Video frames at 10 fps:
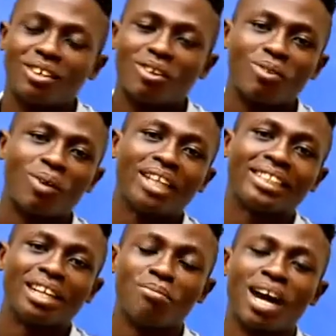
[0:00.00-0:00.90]
One
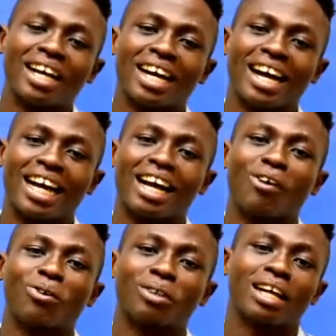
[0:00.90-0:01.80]
chilbian a can, I don't
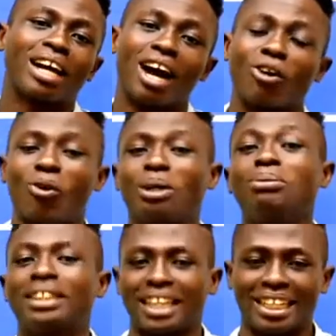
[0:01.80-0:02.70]
know, and the can of honey be
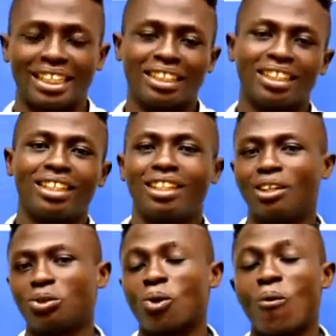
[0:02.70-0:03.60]
sunny.
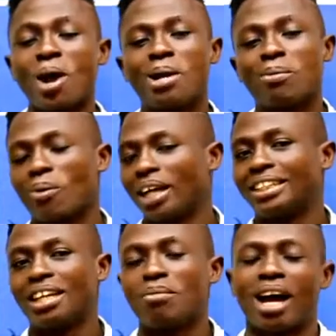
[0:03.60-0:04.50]
Into a queen, one
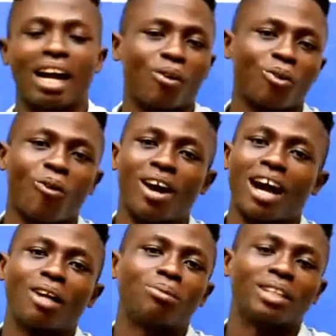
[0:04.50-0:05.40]
chilbian, I don't know what
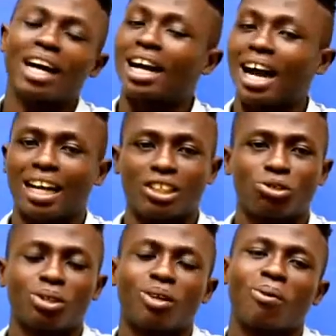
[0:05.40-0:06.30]
can win, I can't
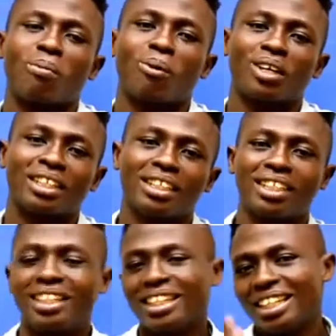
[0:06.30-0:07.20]
assure no more day.
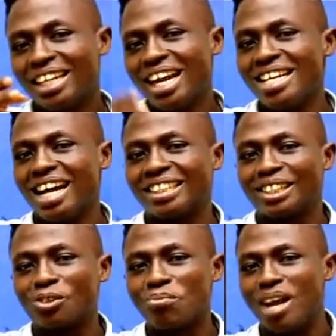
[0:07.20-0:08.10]
Eh, yes,
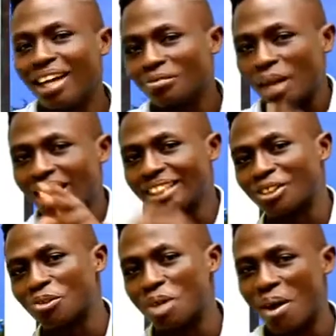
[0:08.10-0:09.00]
Rubia,
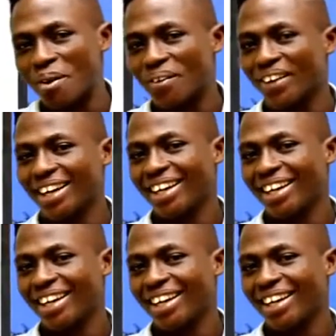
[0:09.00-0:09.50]
Srubia, I'm sure.